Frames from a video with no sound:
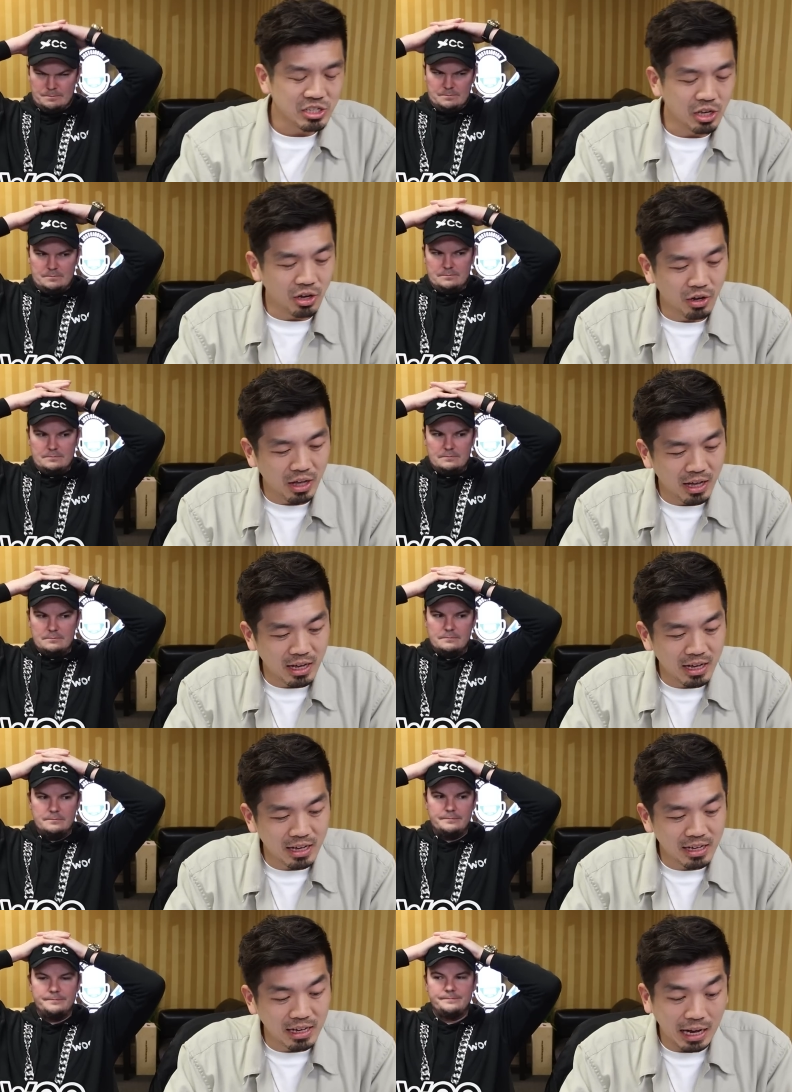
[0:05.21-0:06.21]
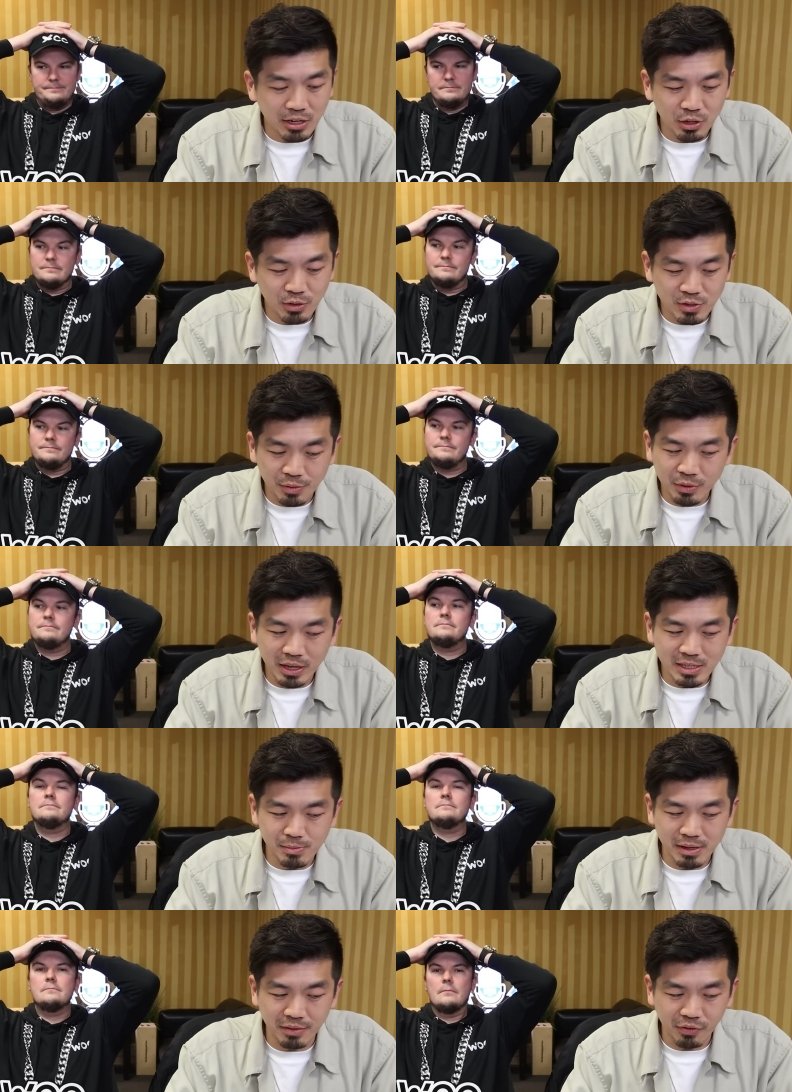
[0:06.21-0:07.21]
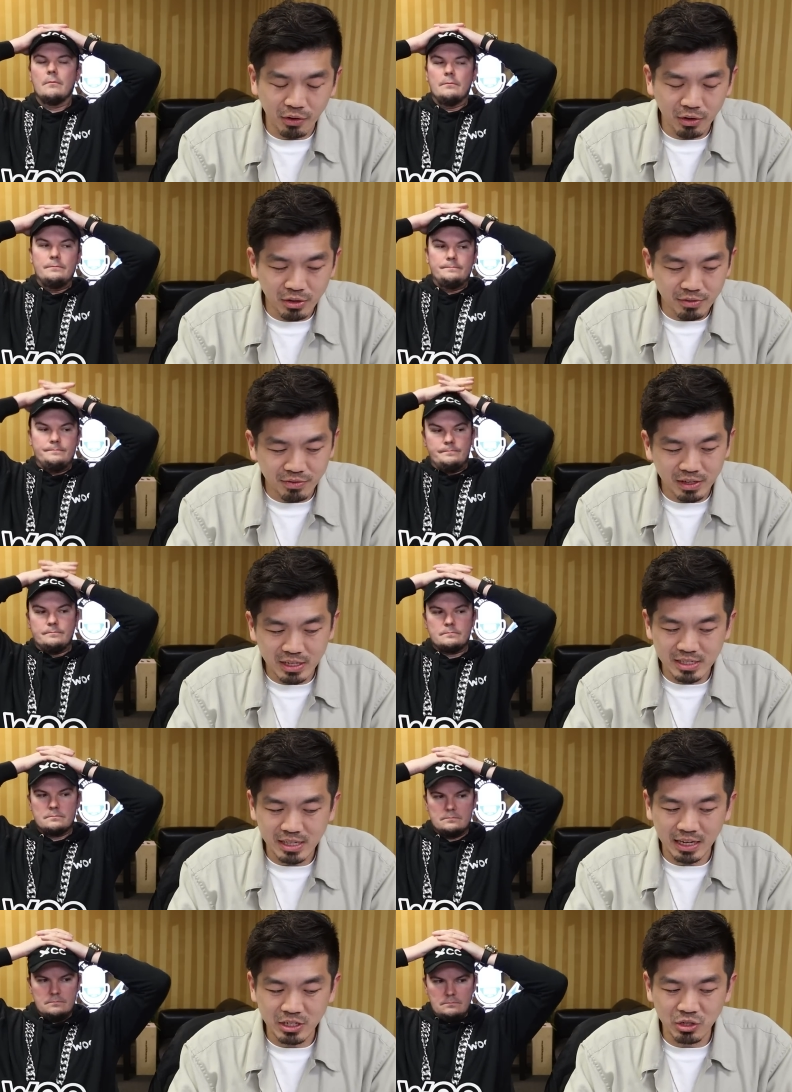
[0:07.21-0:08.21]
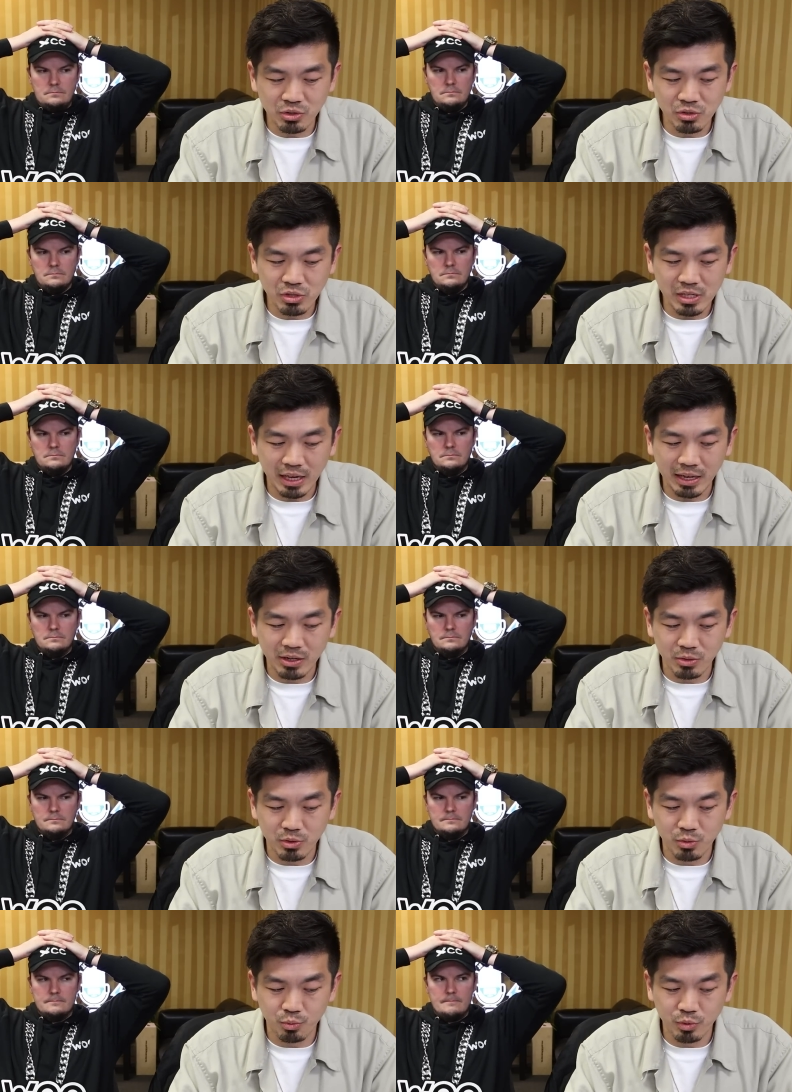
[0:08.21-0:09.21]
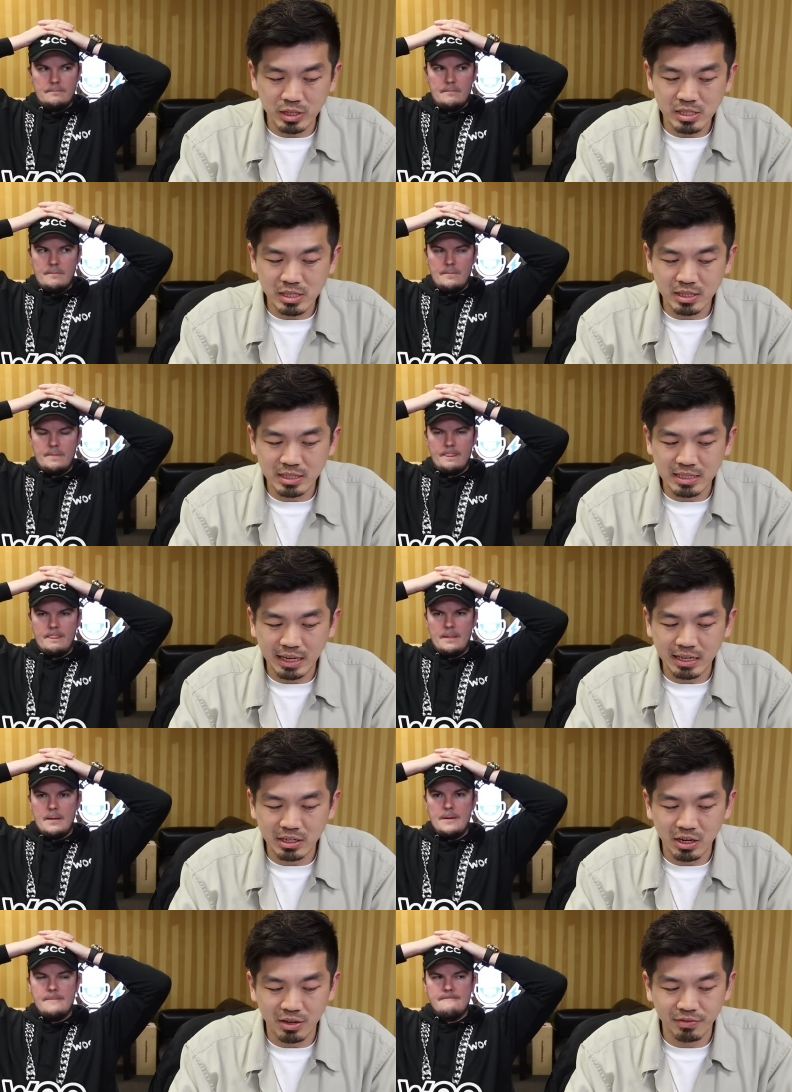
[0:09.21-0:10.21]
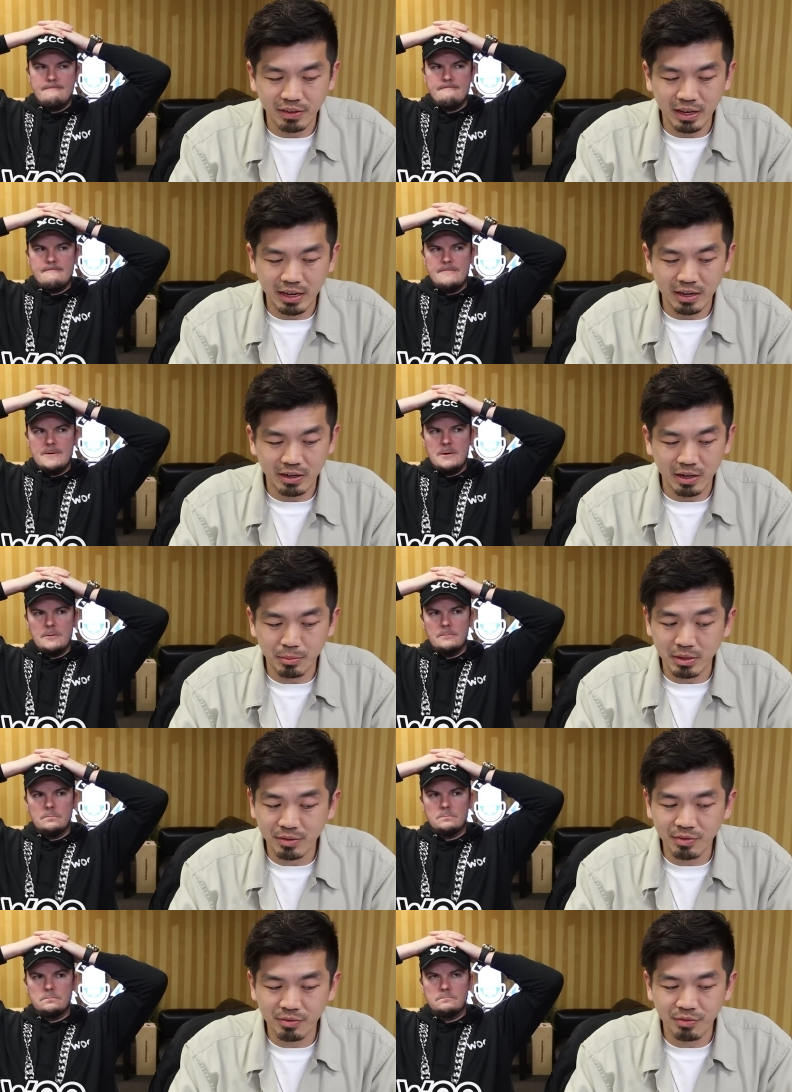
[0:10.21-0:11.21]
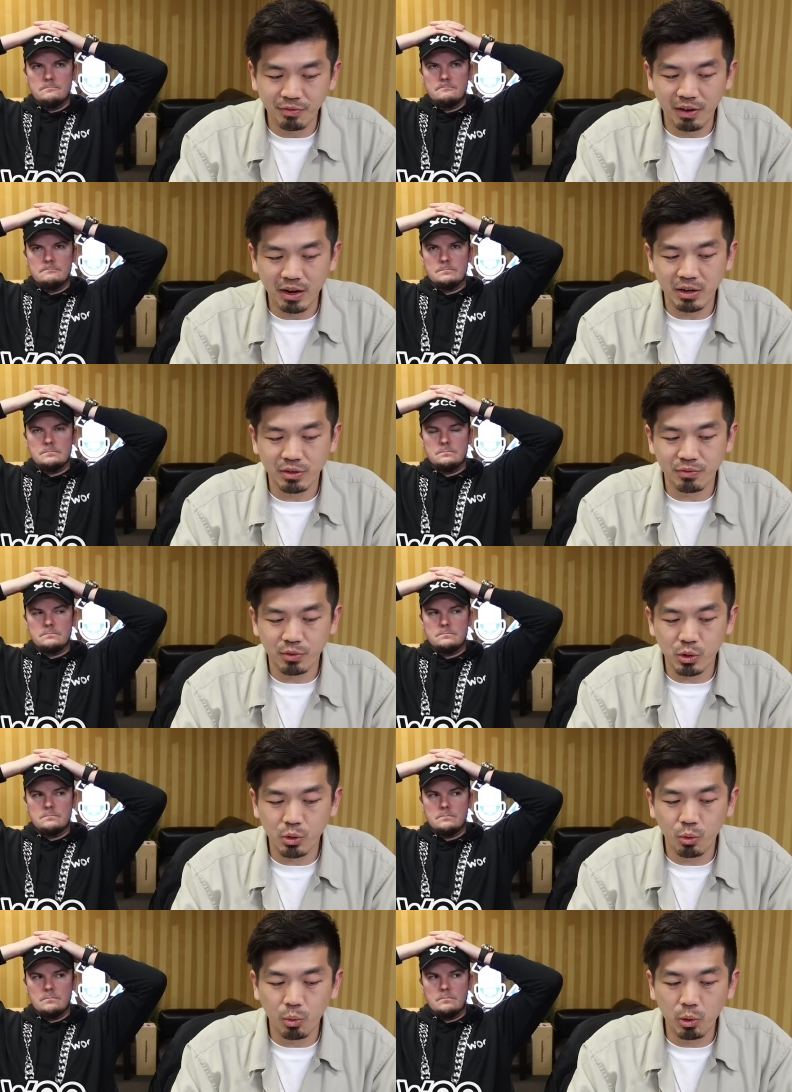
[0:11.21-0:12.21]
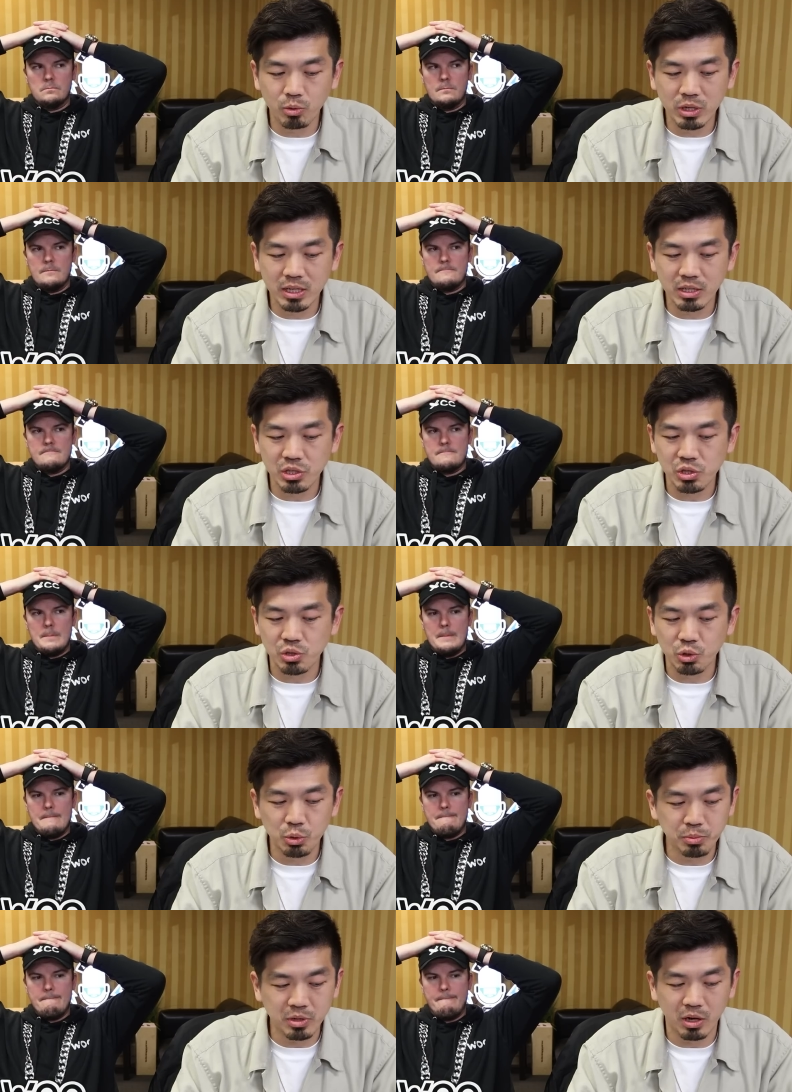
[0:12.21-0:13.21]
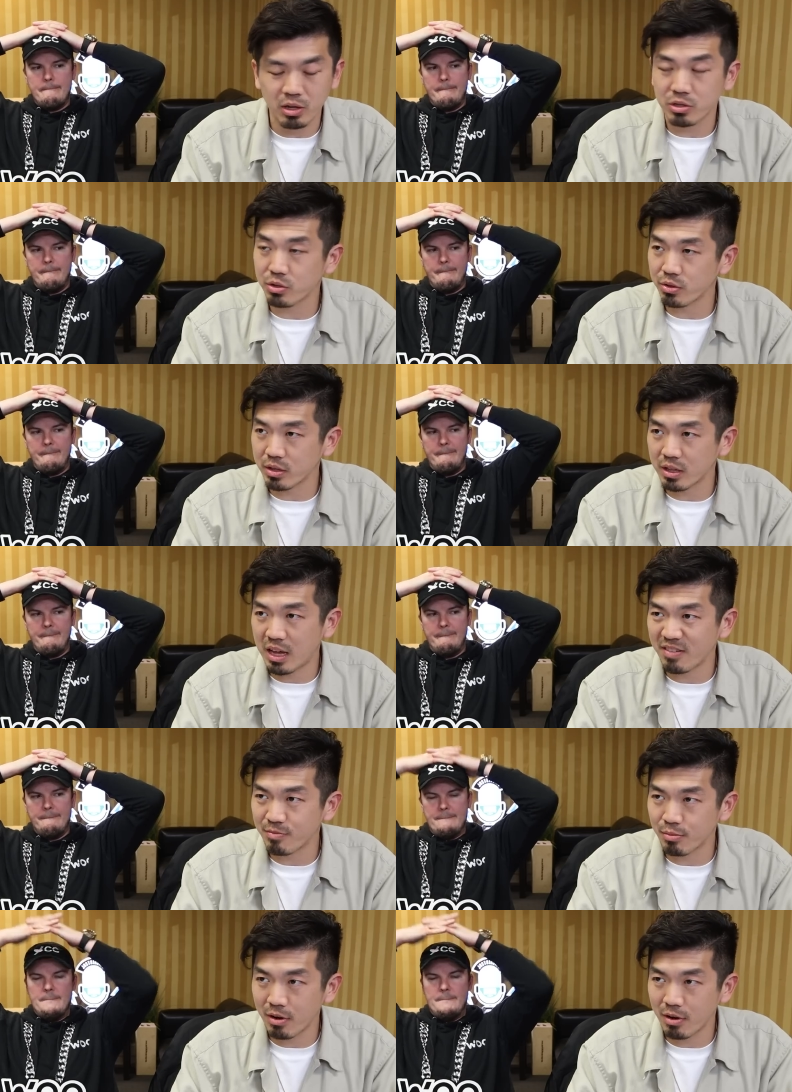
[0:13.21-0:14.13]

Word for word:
Speaker 1: So, uh, I don't know if some of you guys might have heard of this. A news anchor was recently taken off air, I believe even fired, for quoting Snoop Dogg during a live